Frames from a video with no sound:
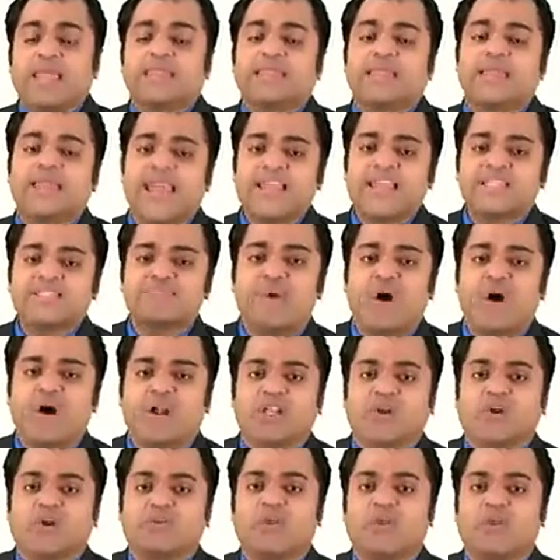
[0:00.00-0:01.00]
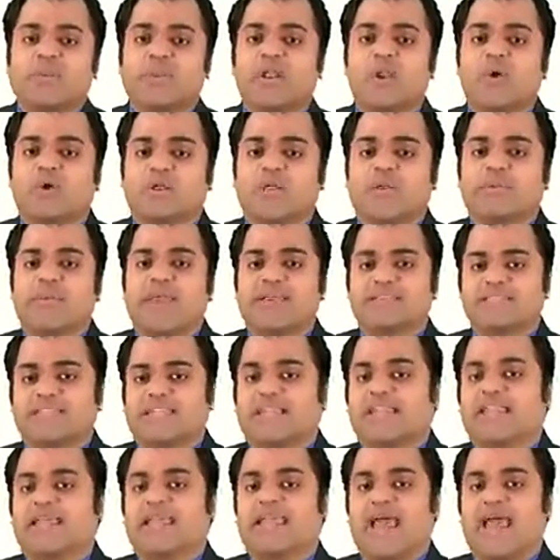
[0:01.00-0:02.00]
the next module we'll be looking
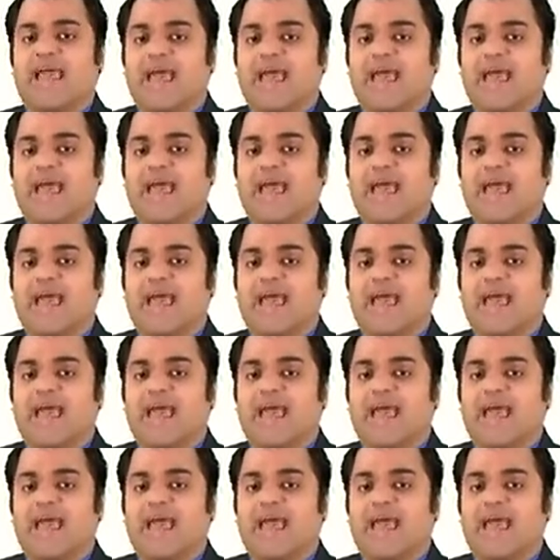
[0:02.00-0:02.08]
basically